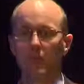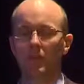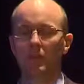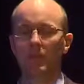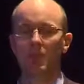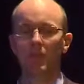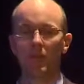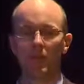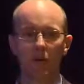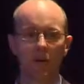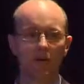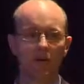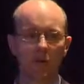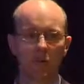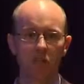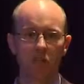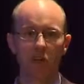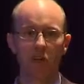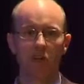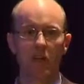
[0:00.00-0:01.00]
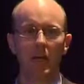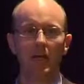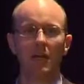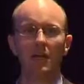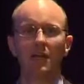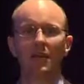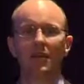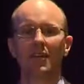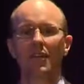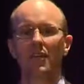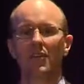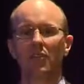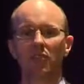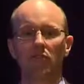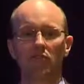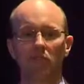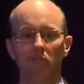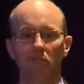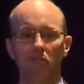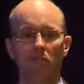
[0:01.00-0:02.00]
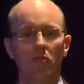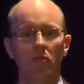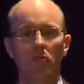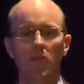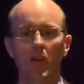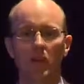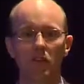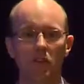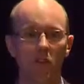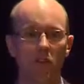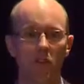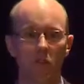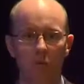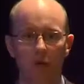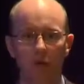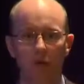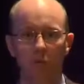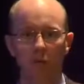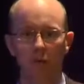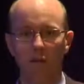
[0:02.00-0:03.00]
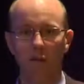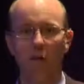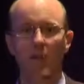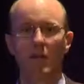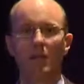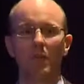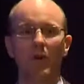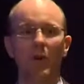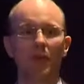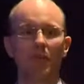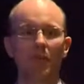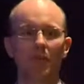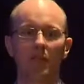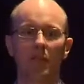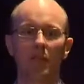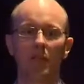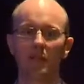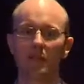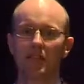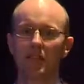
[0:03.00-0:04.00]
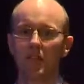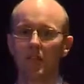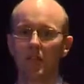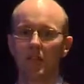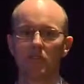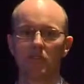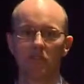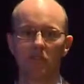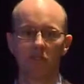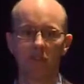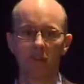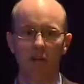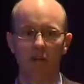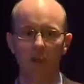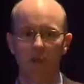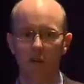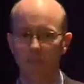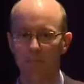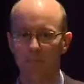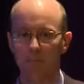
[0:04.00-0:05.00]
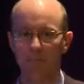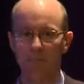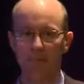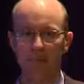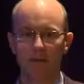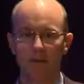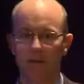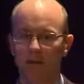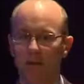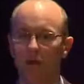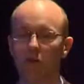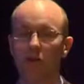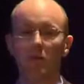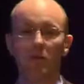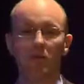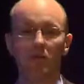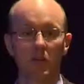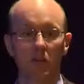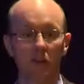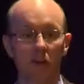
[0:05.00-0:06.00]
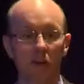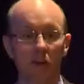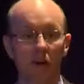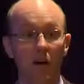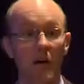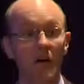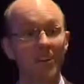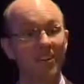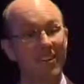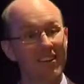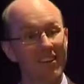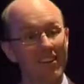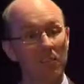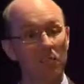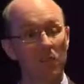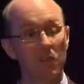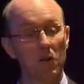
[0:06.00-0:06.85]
Demographic change leads to changes in the way we think about things. It leads to cognitive decline, some